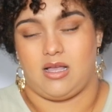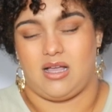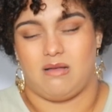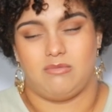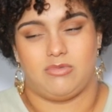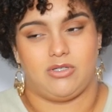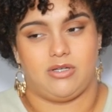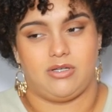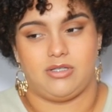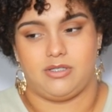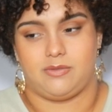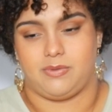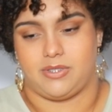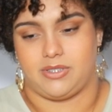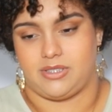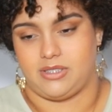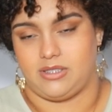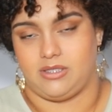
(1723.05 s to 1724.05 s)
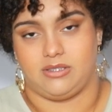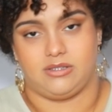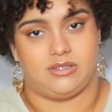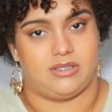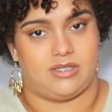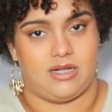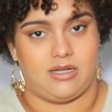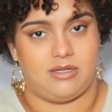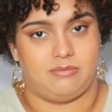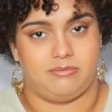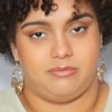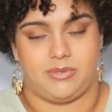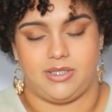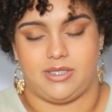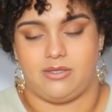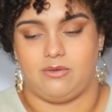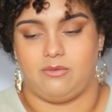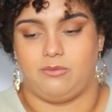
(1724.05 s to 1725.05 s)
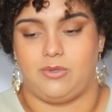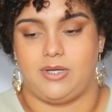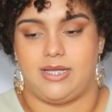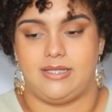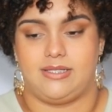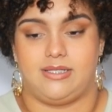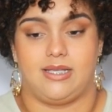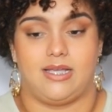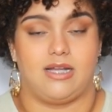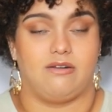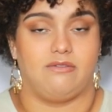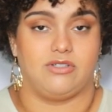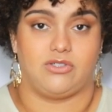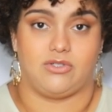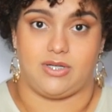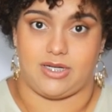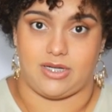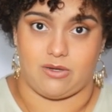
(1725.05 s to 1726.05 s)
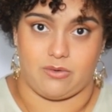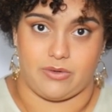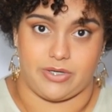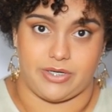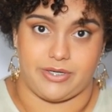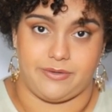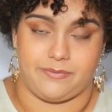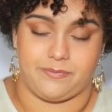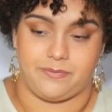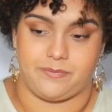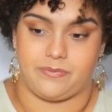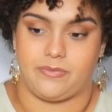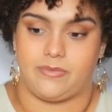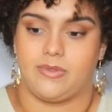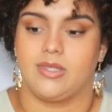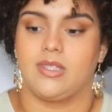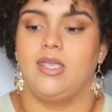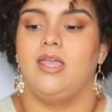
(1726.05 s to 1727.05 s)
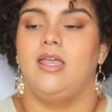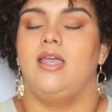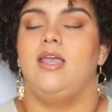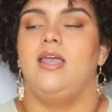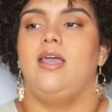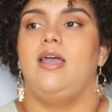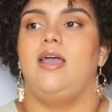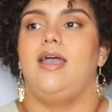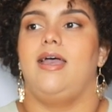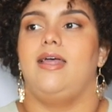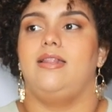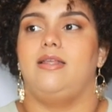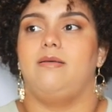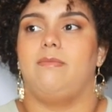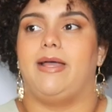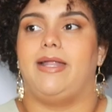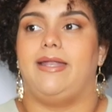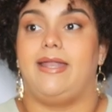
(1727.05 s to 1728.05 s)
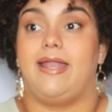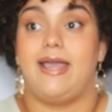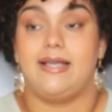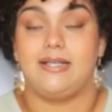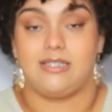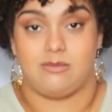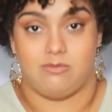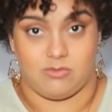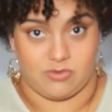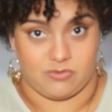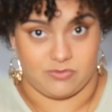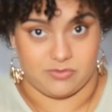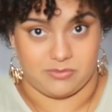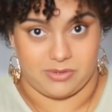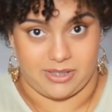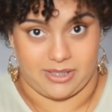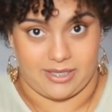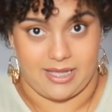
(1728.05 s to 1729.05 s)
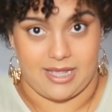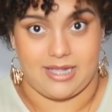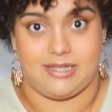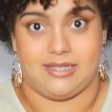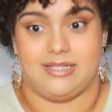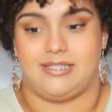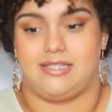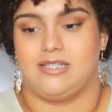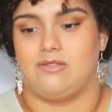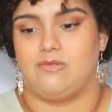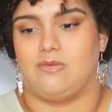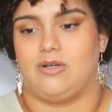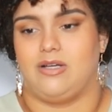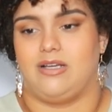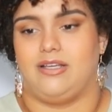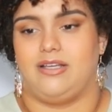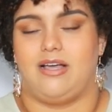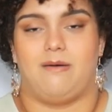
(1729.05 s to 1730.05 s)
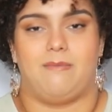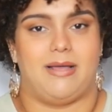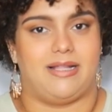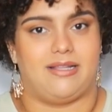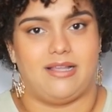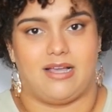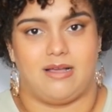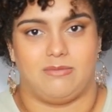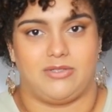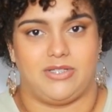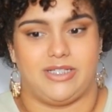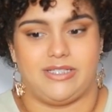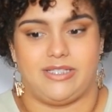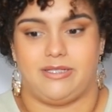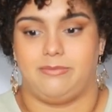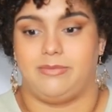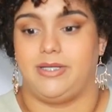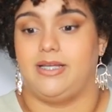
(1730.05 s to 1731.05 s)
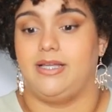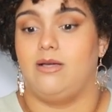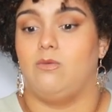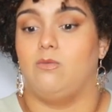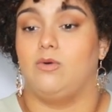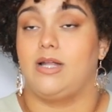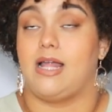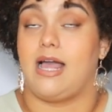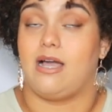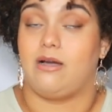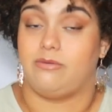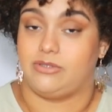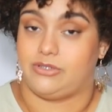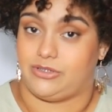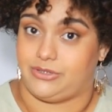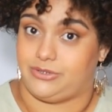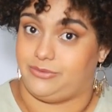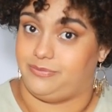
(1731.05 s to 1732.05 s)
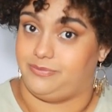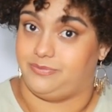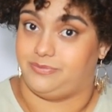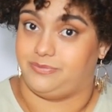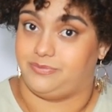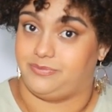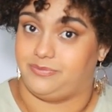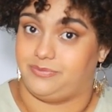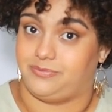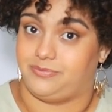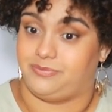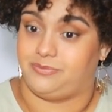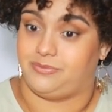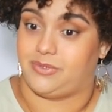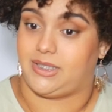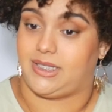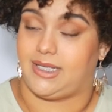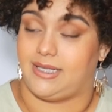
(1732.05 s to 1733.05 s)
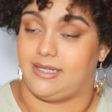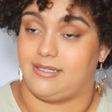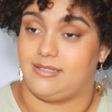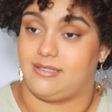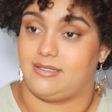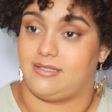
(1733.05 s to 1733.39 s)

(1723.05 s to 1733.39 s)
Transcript: I'm sure this person looked it up, but ways to get a restraining order. And then my next move would be, and this is where y'all might think I'm crazy, but what I would do is